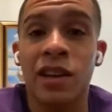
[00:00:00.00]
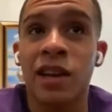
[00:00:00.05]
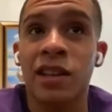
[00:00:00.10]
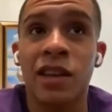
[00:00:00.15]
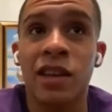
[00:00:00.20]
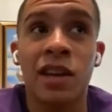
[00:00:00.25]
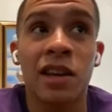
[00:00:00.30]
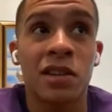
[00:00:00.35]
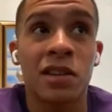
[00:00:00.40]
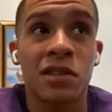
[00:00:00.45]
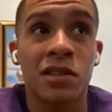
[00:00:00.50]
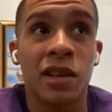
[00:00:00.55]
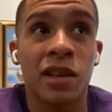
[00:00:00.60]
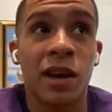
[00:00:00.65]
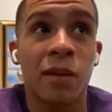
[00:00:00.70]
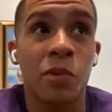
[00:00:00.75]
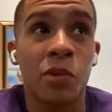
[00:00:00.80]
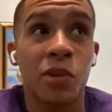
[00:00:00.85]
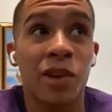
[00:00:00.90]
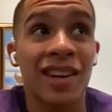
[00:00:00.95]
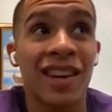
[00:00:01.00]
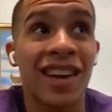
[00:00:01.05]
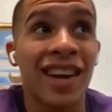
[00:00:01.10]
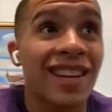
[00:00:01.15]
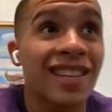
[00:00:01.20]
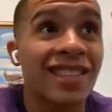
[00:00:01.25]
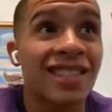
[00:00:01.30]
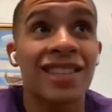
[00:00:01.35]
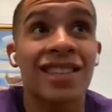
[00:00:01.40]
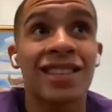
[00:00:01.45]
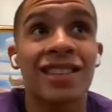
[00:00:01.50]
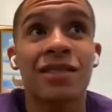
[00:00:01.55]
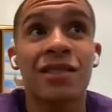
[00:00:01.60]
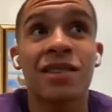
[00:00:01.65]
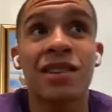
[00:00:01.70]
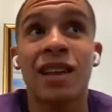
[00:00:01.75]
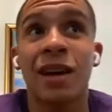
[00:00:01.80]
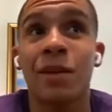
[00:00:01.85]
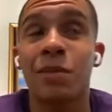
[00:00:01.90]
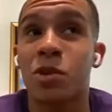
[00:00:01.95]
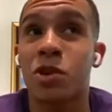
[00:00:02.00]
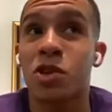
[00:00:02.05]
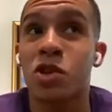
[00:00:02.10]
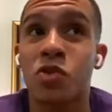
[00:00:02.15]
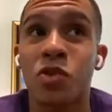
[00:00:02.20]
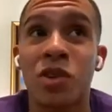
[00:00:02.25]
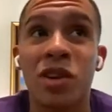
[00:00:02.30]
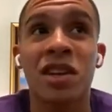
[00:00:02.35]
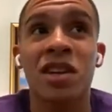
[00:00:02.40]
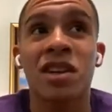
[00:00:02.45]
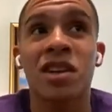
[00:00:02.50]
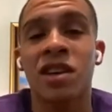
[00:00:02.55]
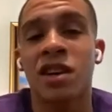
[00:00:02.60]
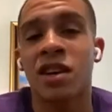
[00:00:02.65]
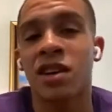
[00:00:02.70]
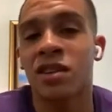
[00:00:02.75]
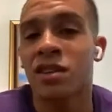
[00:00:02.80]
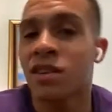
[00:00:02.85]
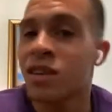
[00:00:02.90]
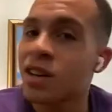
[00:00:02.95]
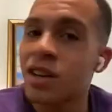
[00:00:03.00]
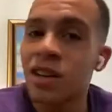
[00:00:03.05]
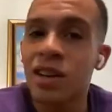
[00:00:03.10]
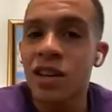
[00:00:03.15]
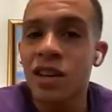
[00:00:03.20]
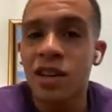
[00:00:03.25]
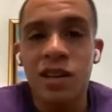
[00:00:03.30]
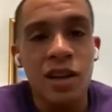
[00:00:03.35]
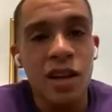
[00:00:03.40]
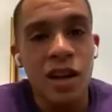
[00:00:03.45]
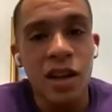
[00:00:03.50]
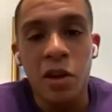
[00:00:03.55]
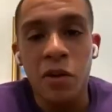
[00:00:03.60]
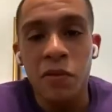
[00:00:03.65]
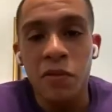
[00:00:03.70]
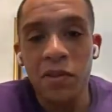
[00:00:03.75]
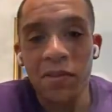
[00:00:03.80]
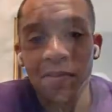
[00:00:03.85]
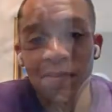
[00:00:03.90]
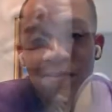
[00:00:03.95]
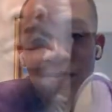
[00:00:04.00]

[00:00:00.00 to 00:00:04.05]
I think it's a lot more engaging, a lot more tricky, and I love it.